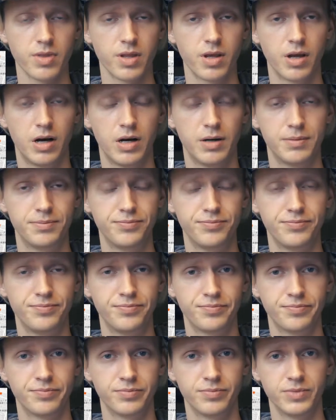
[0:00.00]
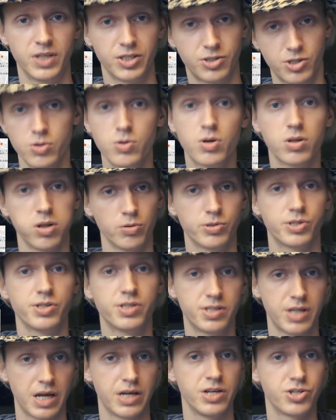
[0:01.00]

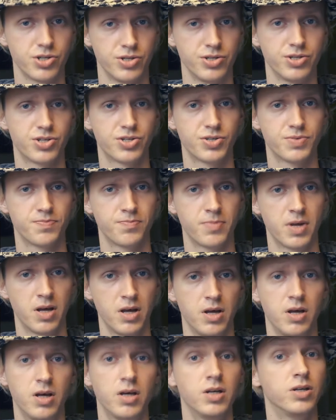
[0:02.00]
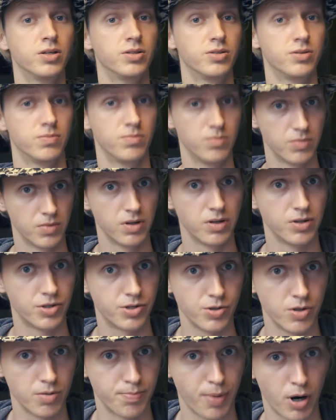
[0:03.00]
closest stations
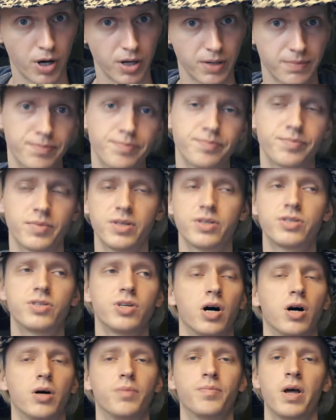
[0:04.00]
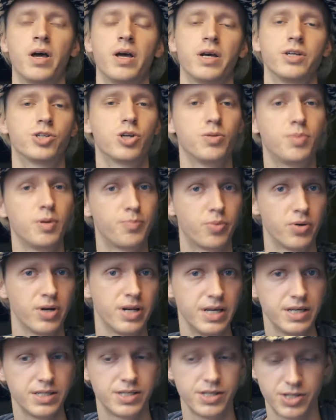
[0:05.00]
to the park. So, should be
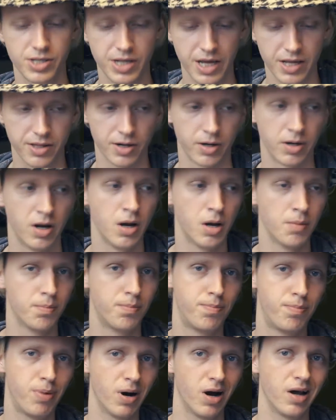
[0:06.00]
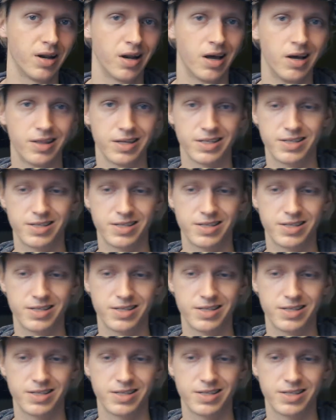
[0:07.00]
pretty easy to get there. But the